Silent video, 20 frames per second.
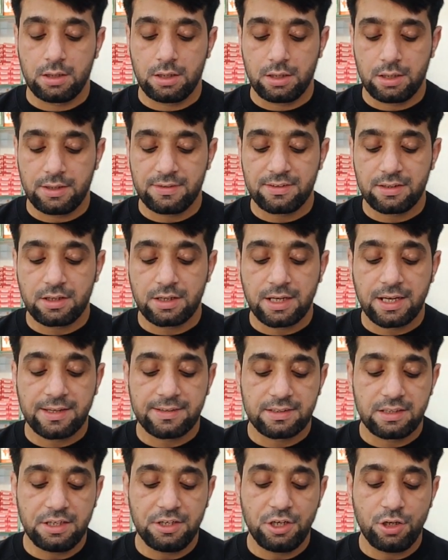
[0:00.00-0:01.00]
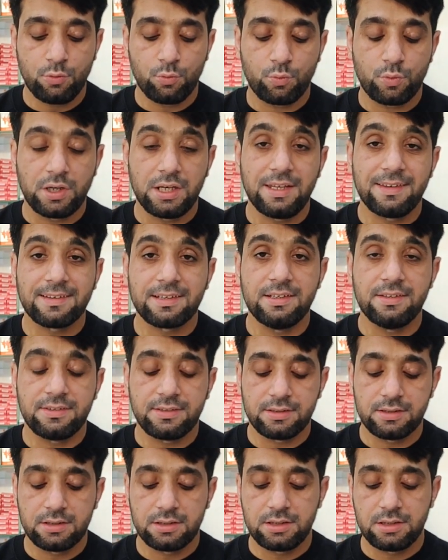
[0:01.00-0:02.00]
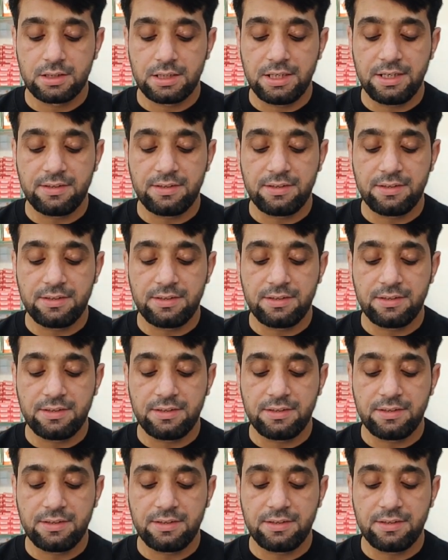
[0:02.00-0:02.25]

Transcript: As long as iletin 1 is concerned,